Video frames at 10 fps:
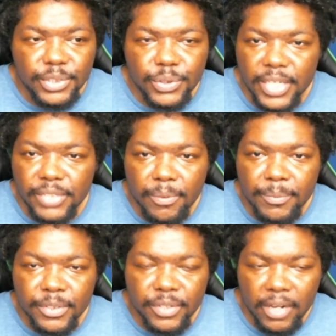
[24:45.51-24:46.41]
transformed
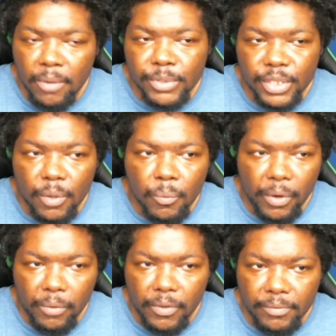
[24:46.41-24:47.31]
into like almost like a
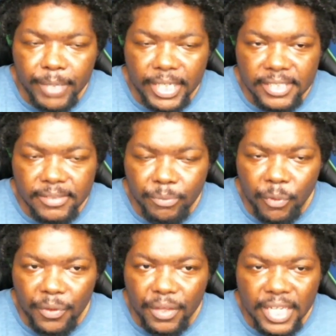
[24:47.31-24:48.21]
werewolf, but he's
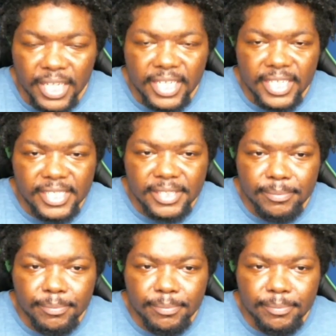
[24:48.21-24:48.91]
more, his